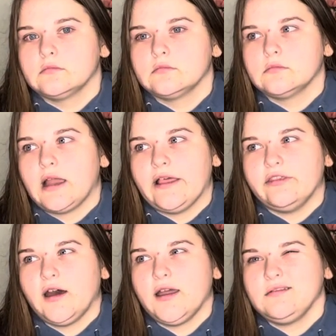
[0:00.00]
I
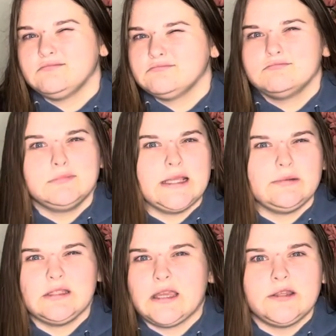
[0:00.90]
thought
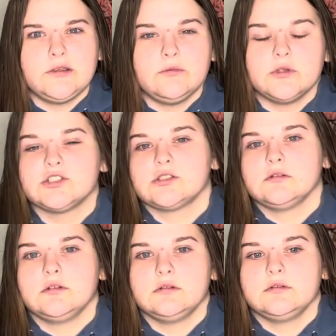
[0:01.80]
maybe I knew,
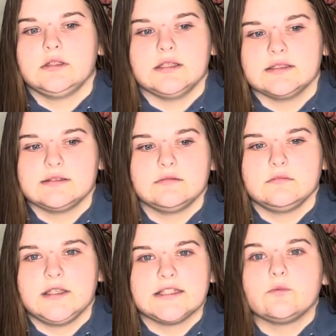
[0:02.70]

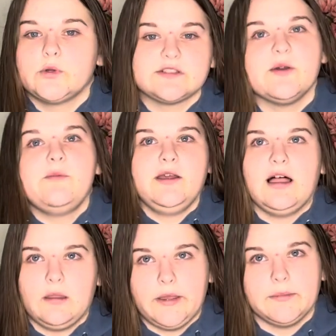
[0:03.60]
it was Mobile,
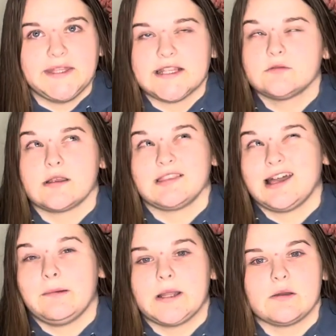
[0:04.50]
Alabama. That's what I
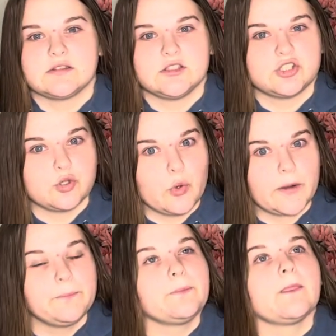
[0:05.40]
thought, but I wasn't sure.
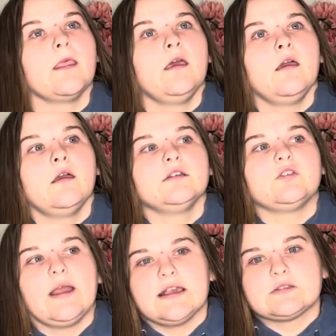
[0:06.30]
So I
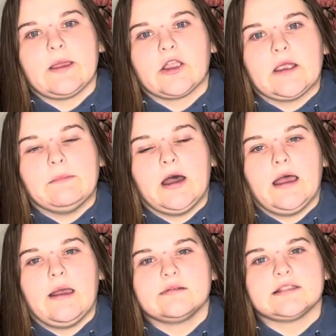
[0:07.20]
asked my grandma,
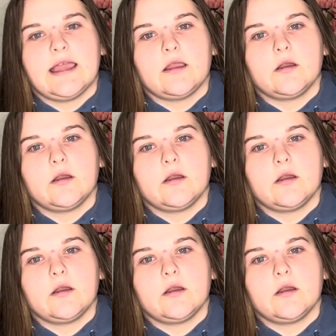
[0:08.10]
I was like,